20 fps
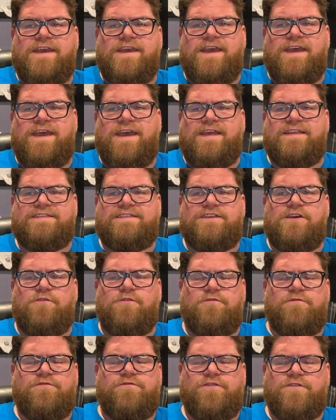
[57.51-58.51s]
And
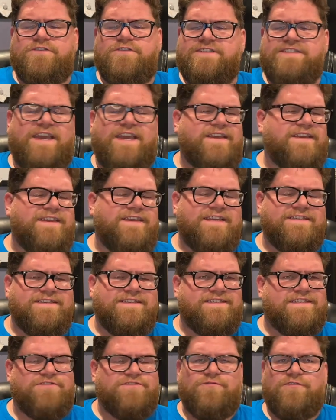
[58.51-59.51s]
so 1st and 2nd Kings
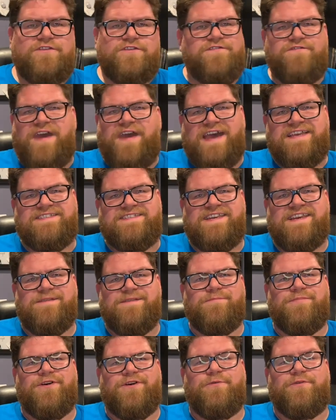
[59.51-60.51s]
is this really
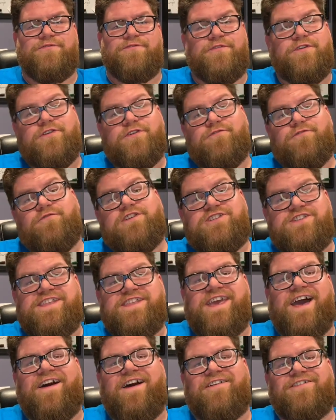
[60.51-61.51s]
fascinating book with really rich
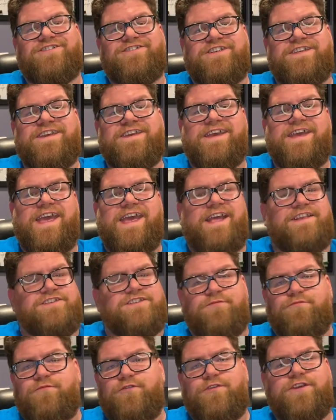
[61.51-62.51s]
theology and
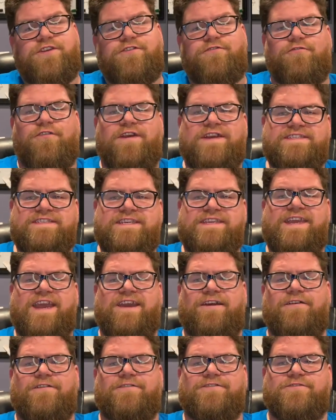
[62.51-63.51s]
some really crazy
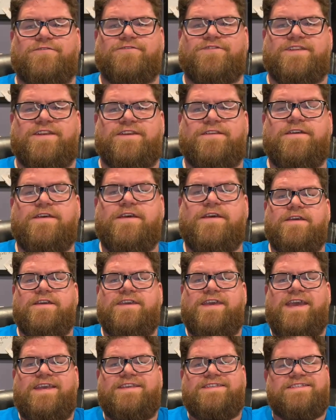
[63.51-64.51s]
characters. And
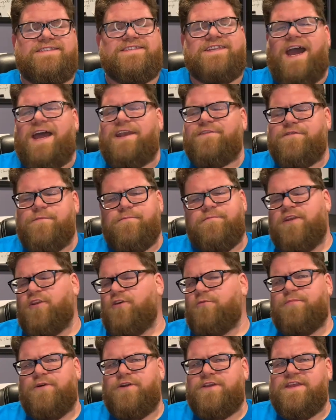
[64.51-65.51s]
Kings is kind of a
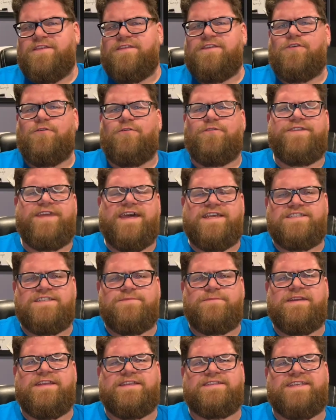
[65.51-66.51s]
middle book in the Old
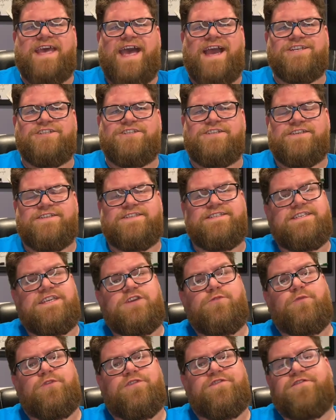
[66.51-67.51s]
Testament. It's actually a
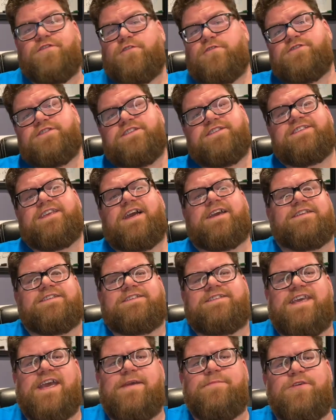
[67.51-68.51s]
sequel to 1st and 2nd
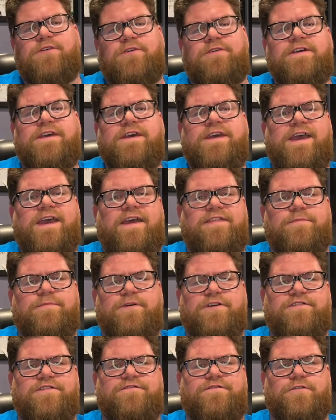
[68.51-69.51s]
Samuel and the
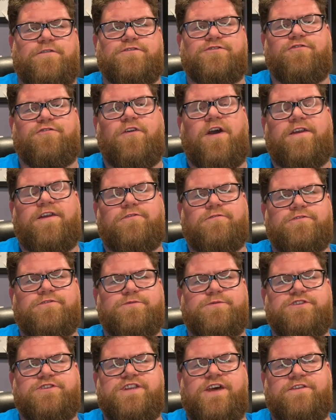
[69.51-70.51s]
book of 1st Chronicles,
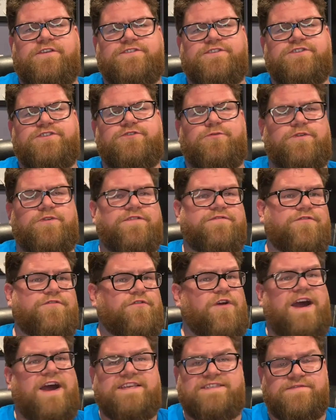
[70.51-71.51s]
which tells the story of the
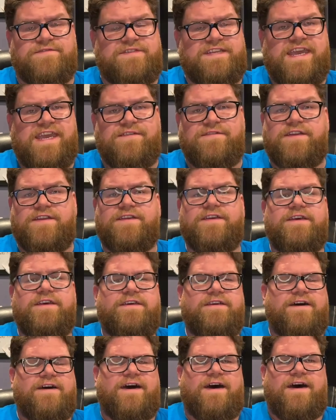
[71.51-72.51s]
rise of David
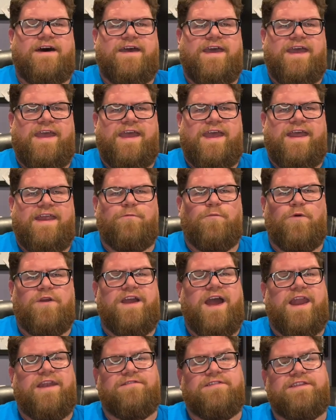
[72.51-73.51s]
and what
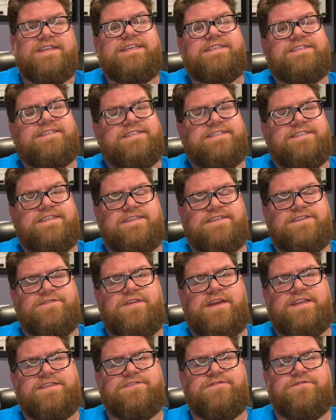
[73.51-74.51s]
kind of leads us to this
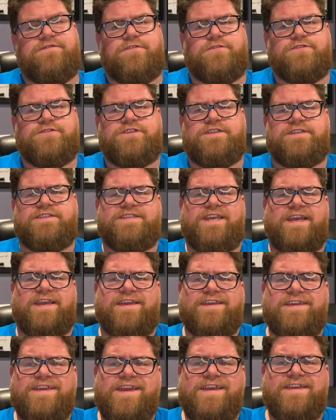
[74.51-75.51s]
events in 1st and
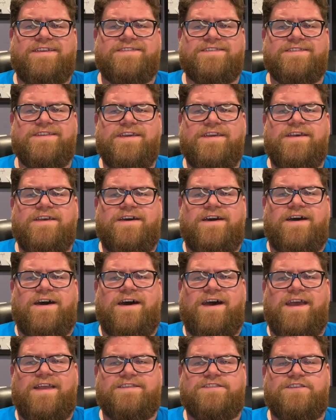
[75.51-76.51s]
2nd Kings.
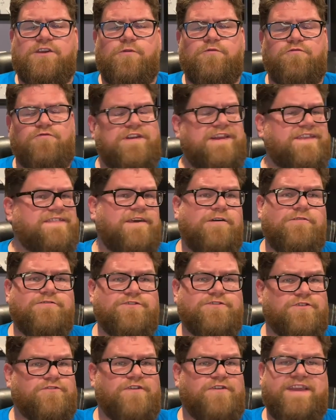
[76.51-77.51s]
And so reading
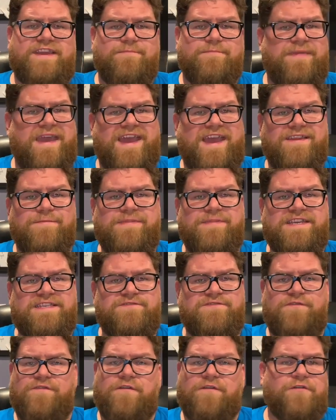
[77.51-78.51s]
those are a great companion
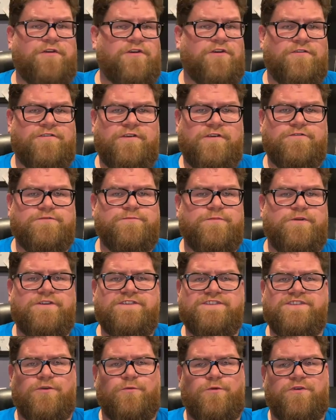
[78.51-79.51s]
piece. If you've never heard of those
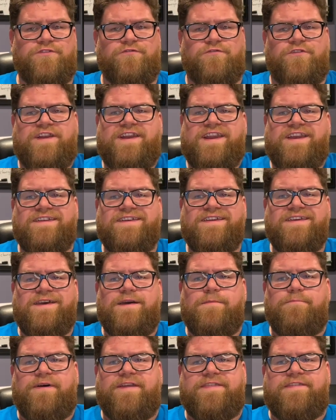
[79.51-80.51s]
books, they're worth reading.
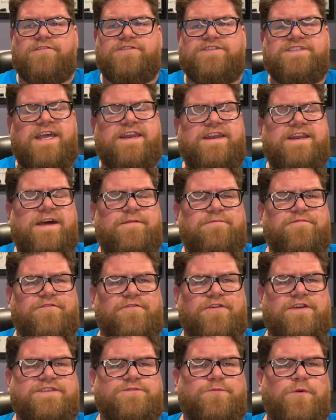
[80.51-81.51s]
But they're setting up
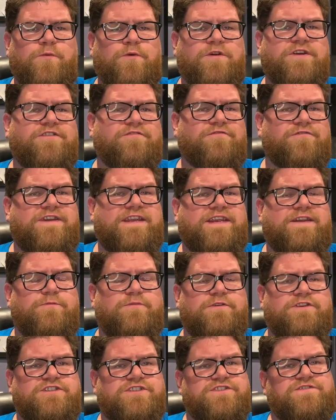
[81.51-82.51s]
for us what we're going to read,
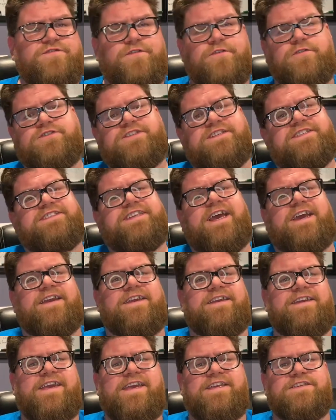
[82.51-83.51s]
which is 1st
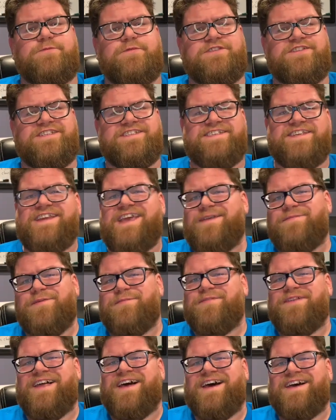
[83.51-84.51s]
and 2nd Kings, which, as the name
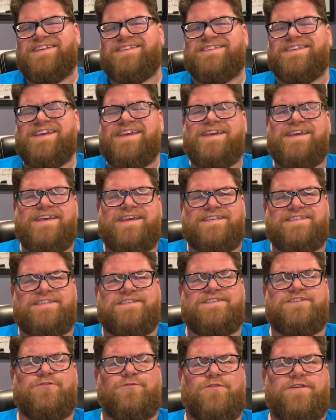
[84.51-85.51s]
implies, is the
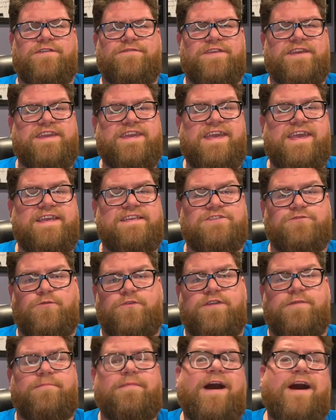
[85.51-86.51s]
story of the kings
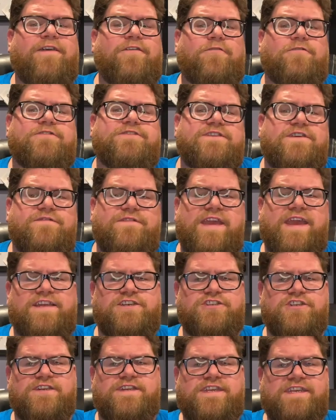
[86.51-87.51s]
or the monarchs of
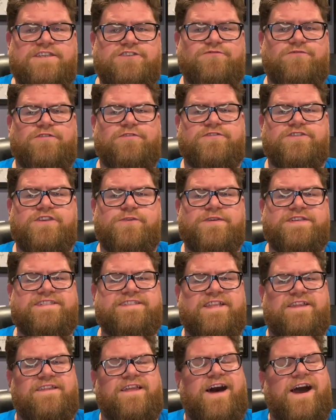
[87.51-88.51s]
ancient Israel. So it's
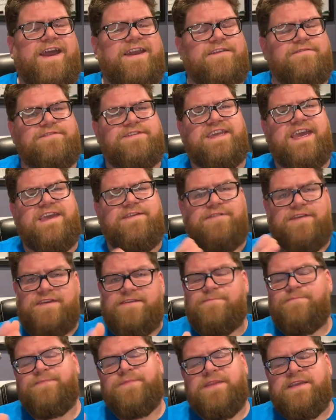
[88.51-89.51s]
the line of
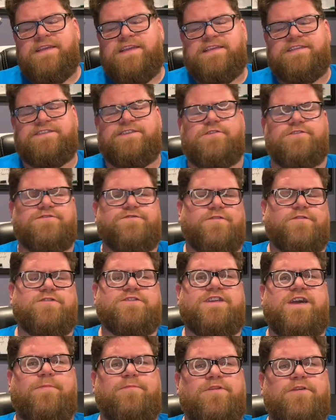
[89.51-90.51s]
David is those
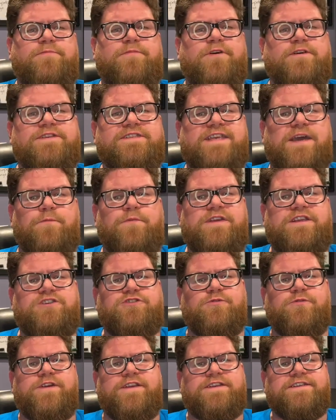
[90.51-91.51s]
first couple of books, and we
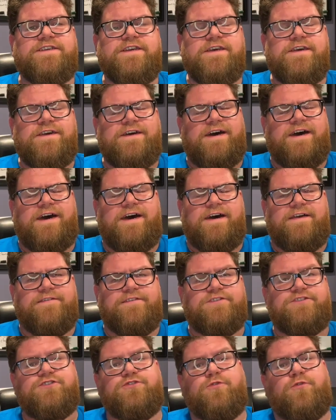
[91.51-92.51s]
joined
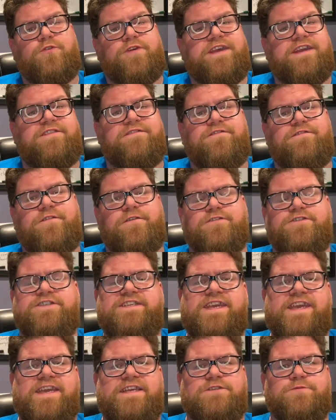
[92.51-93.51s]
the story in 1st
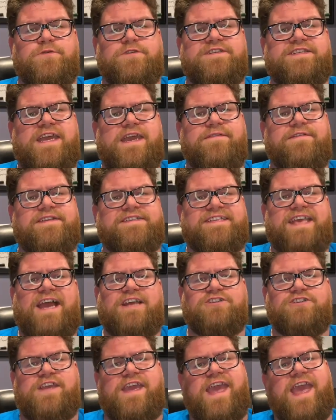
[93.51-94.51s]
Kings, where David is
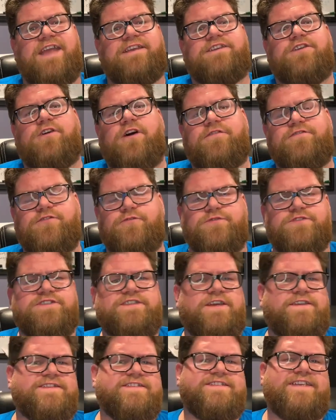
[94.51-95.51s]
actually handing off to his
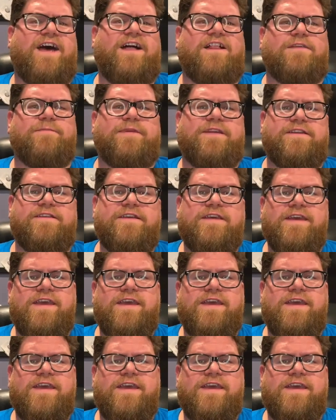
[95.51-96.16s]
son Solomon.